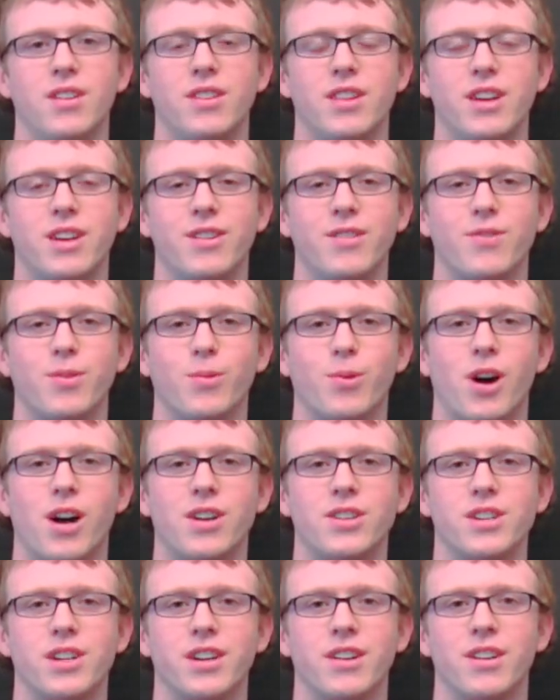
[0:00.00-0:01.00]
Thank you for
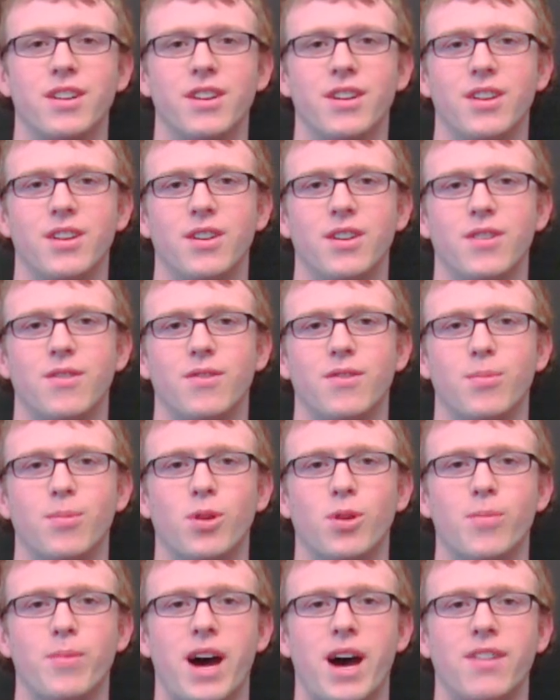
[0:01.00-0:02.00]
watching. For
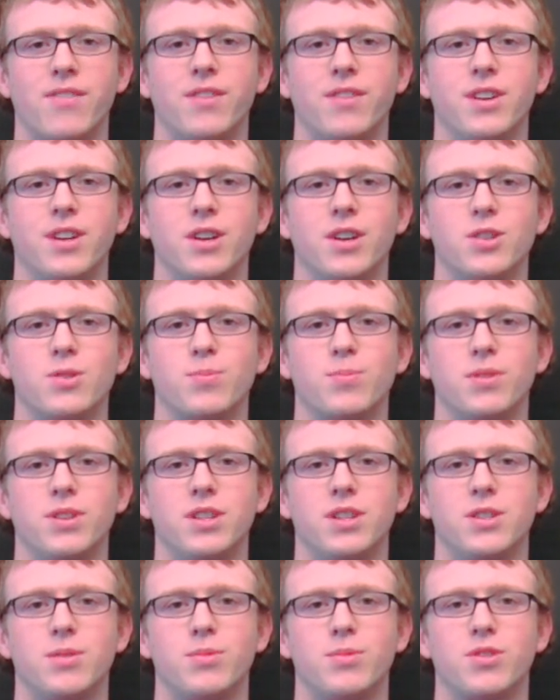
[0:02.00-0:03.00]
more math videos,
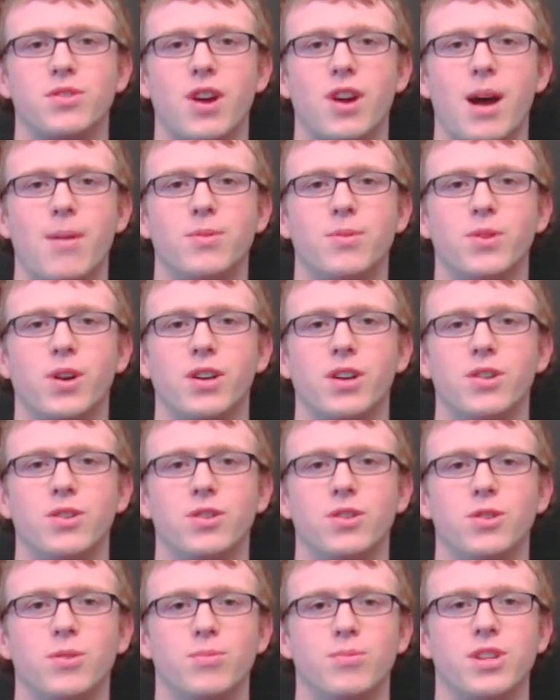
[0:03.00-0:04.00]
please subscribe to our
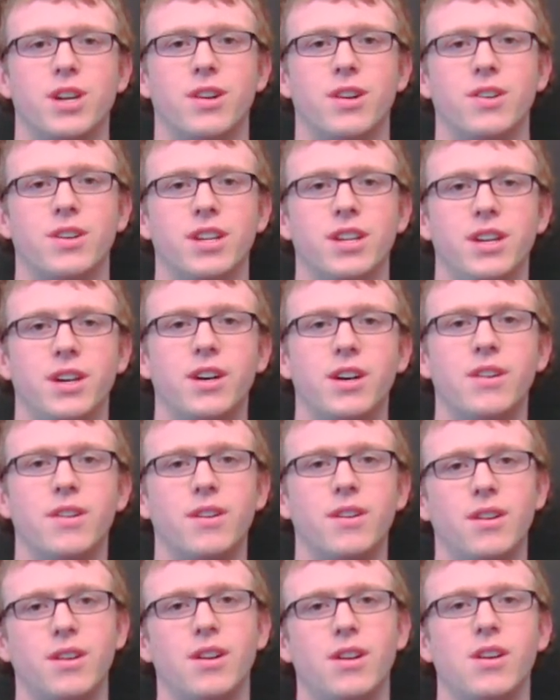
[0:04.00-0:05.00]
YouTube channel here.
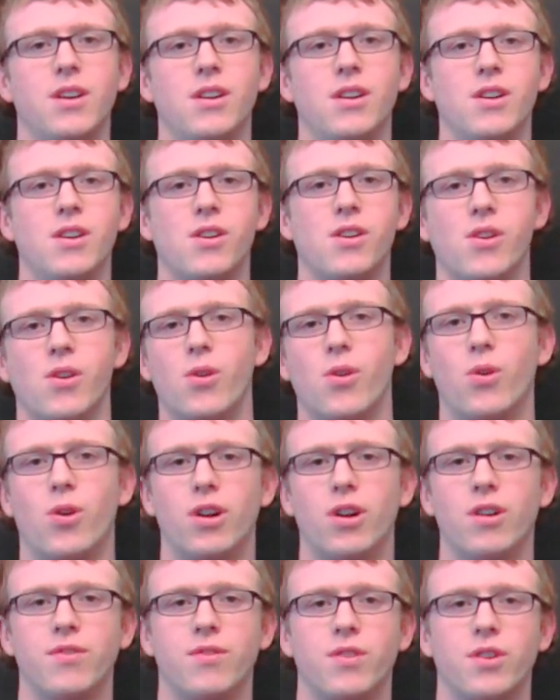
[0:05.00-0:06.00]

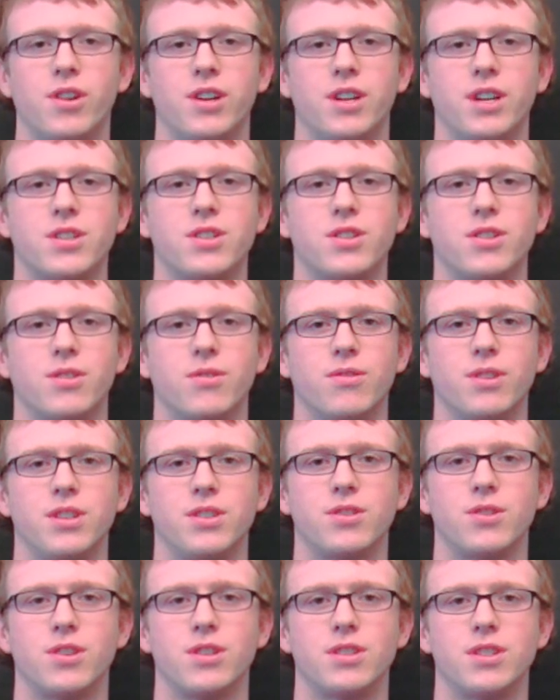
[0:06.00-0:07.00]
Or for additional
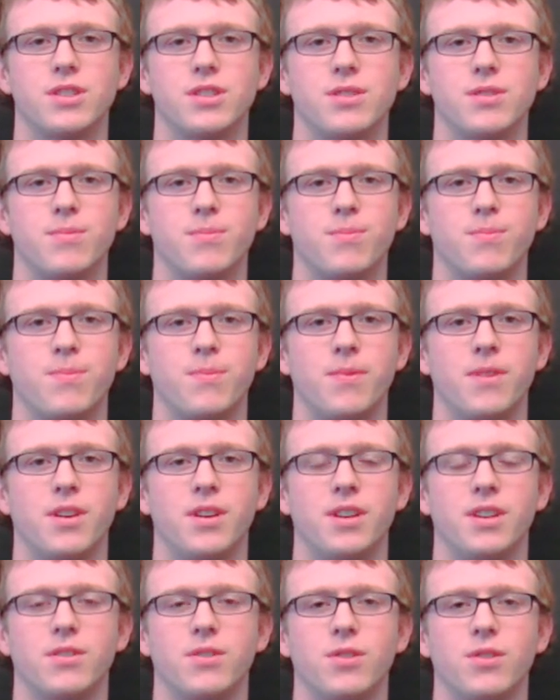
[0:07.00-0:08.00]
resources,
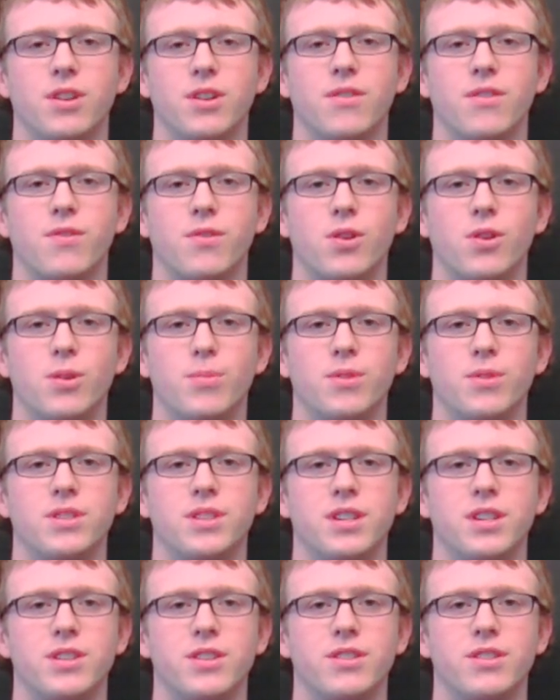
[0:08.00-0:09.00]
including affordable
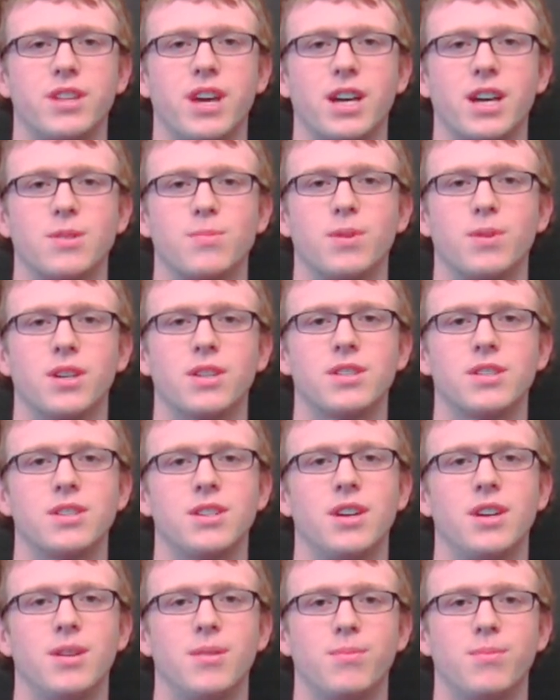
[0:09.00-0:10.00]
digital textbooks,
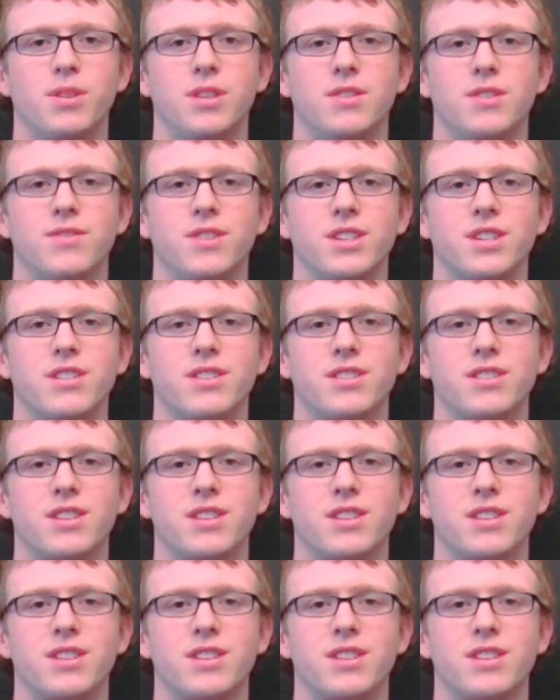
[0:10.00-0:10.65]
please visit